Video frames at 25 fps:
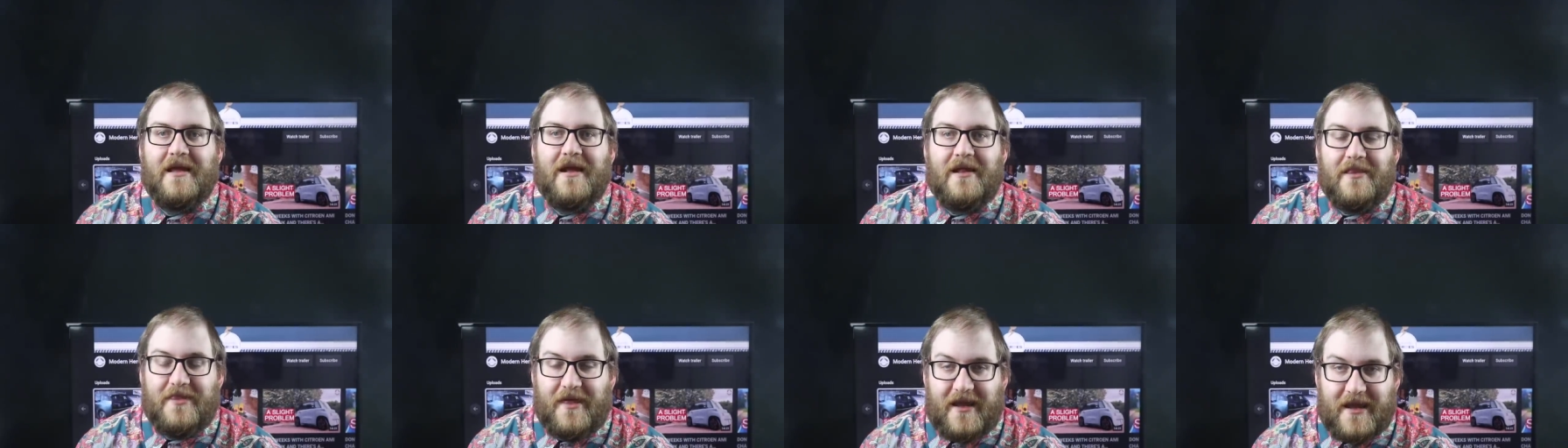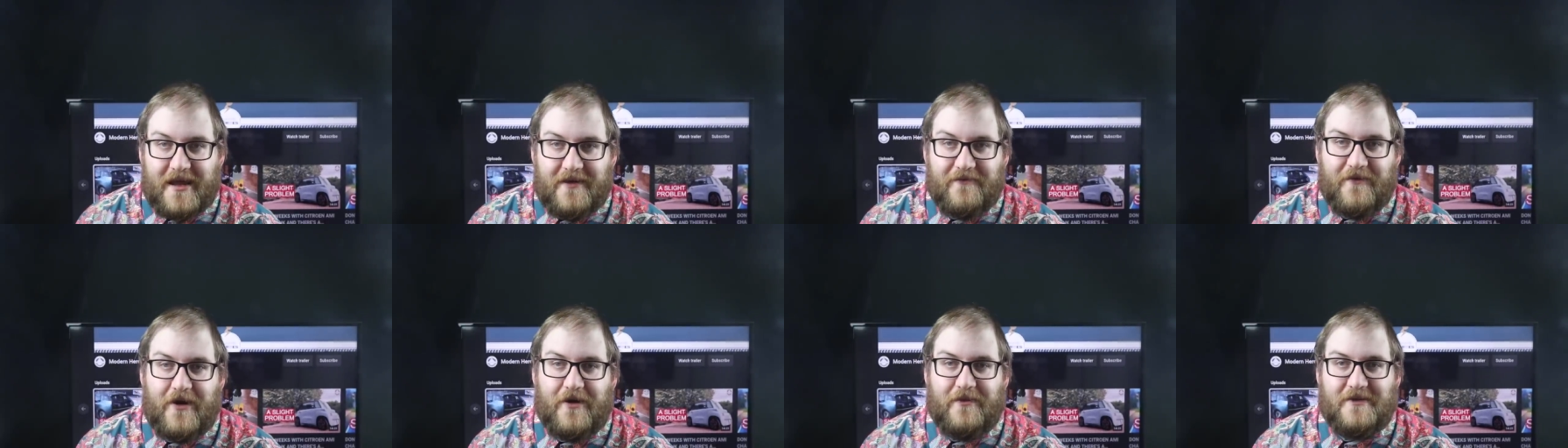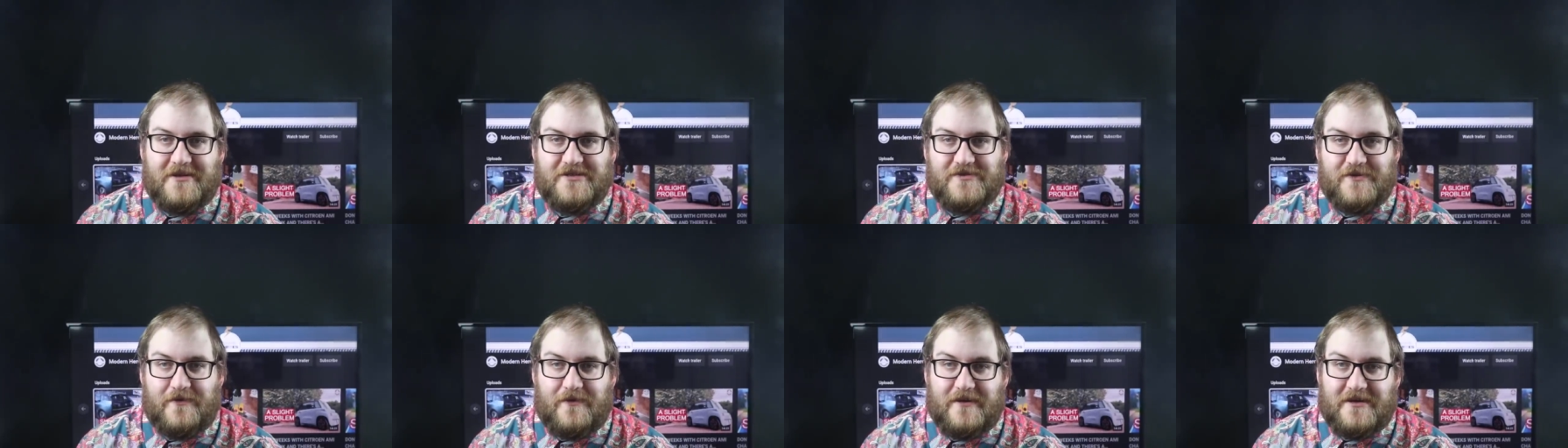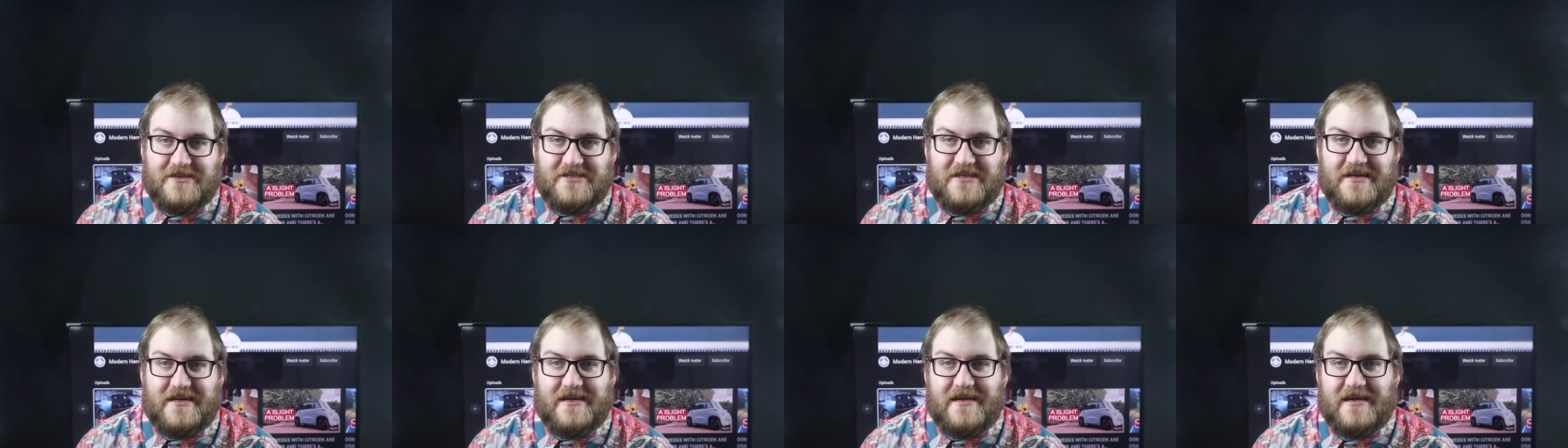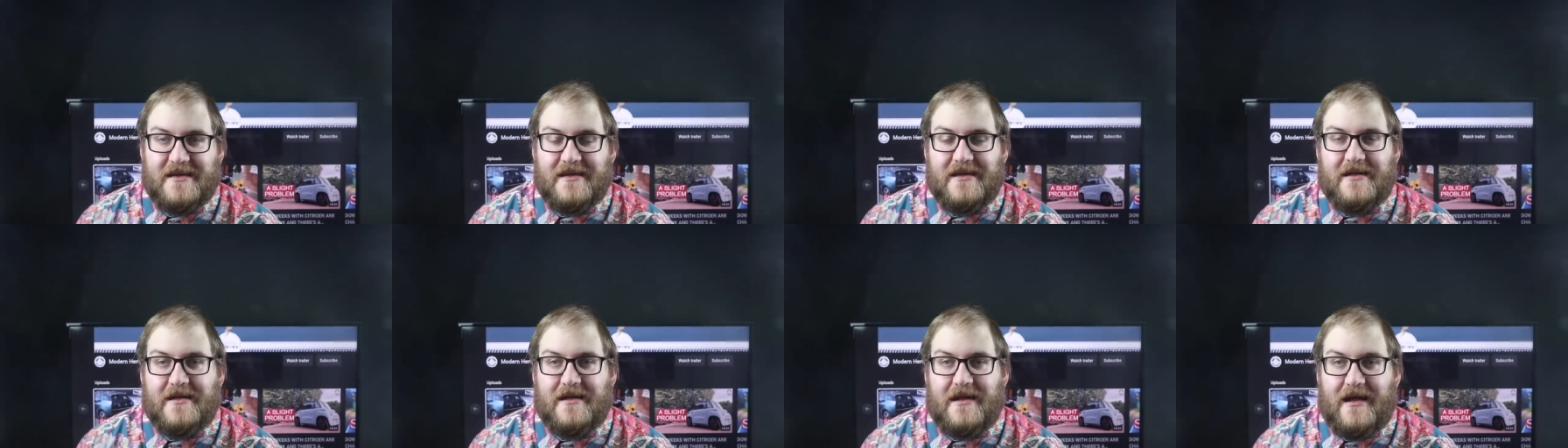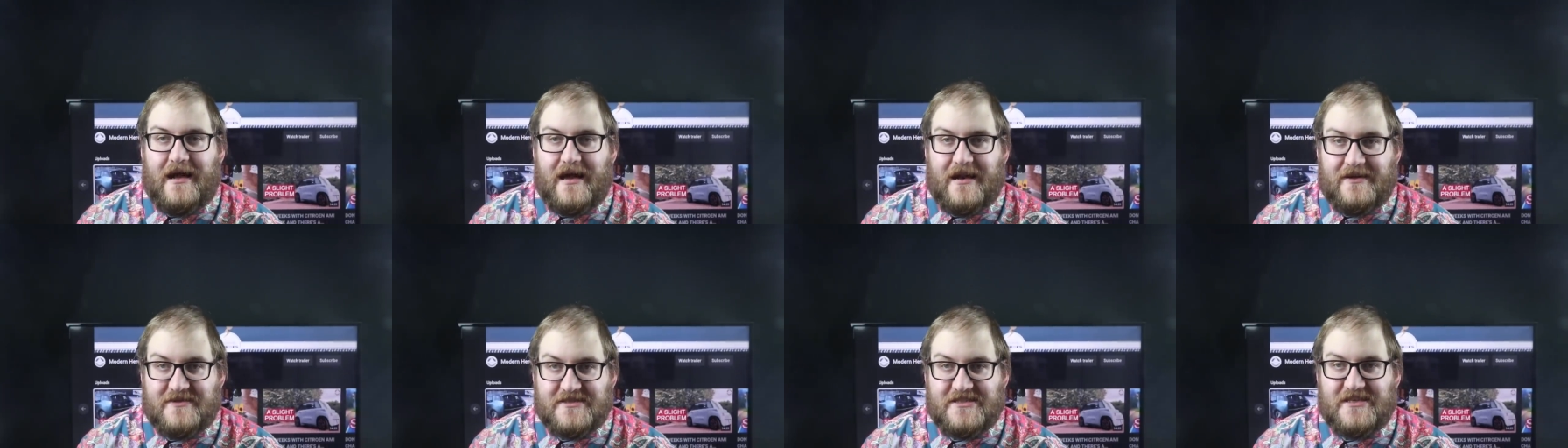Thank you very much for watching, and
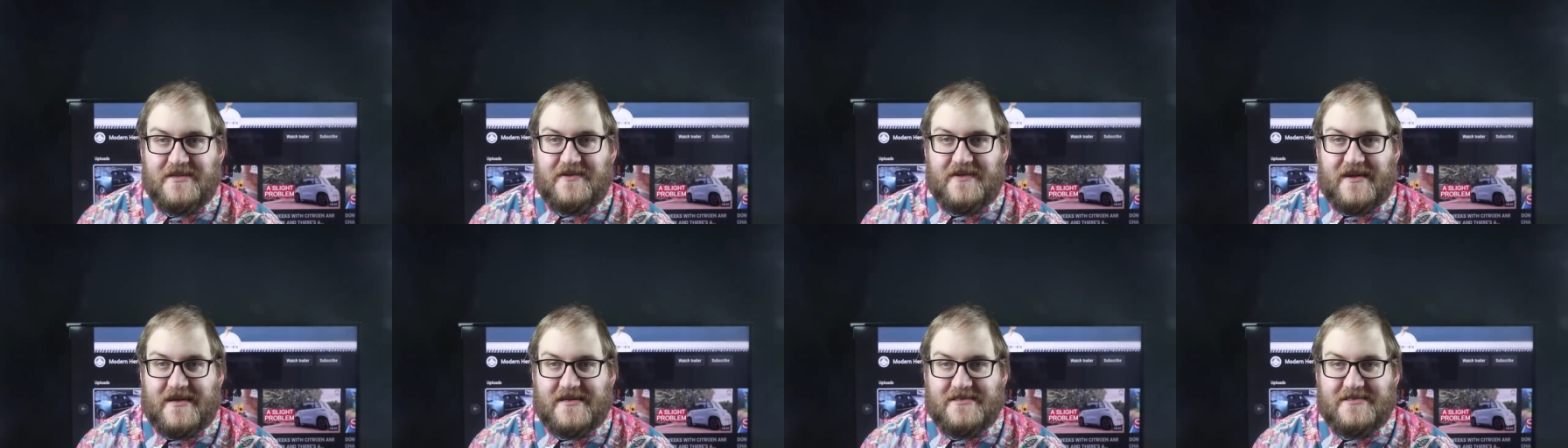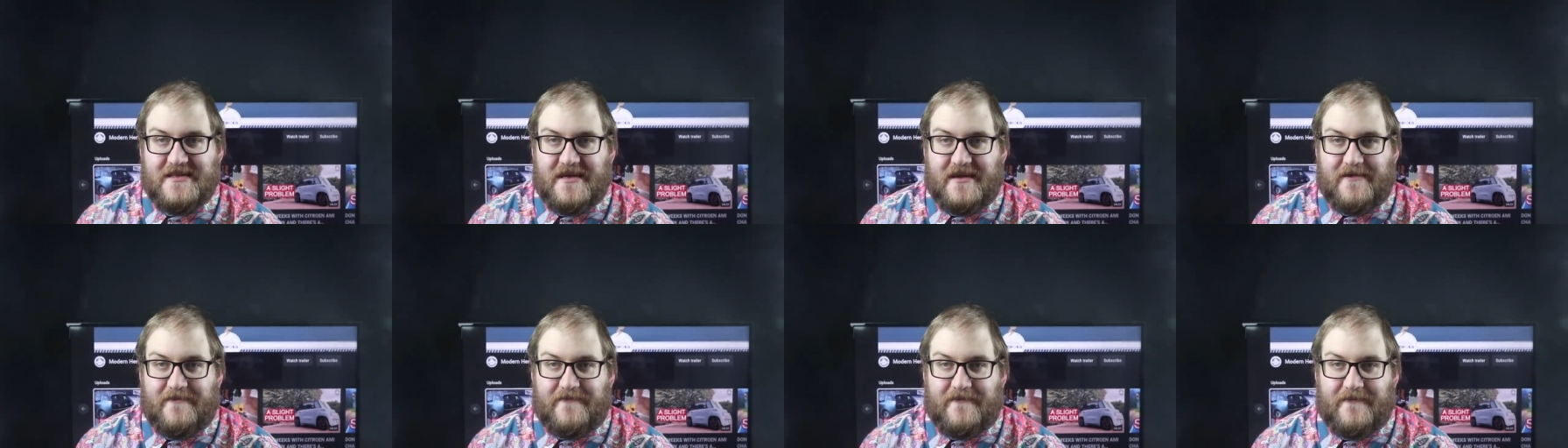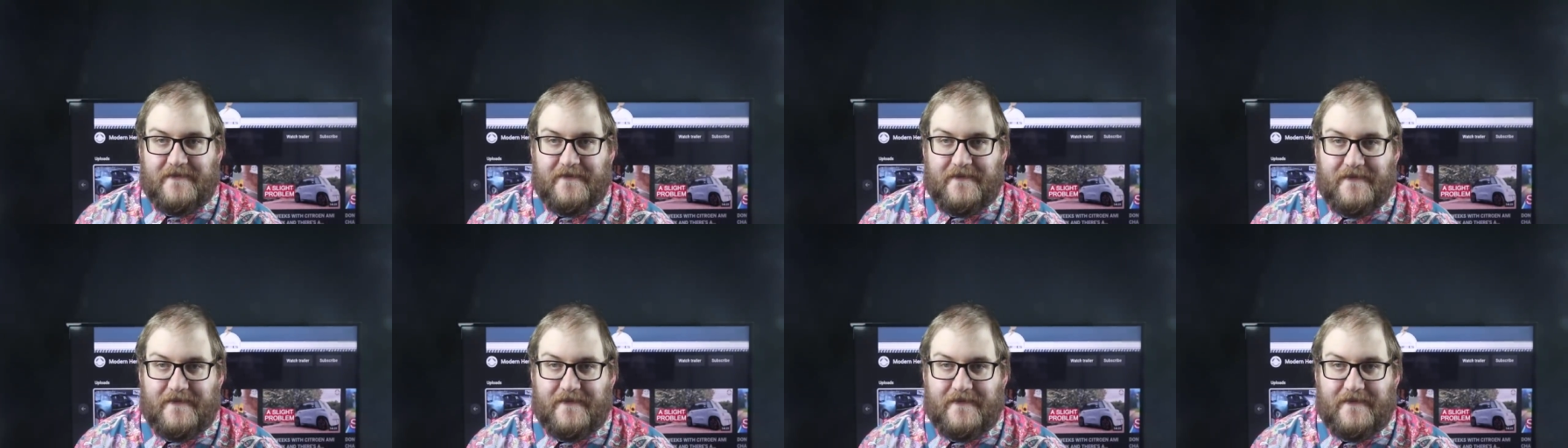I'll see you next time.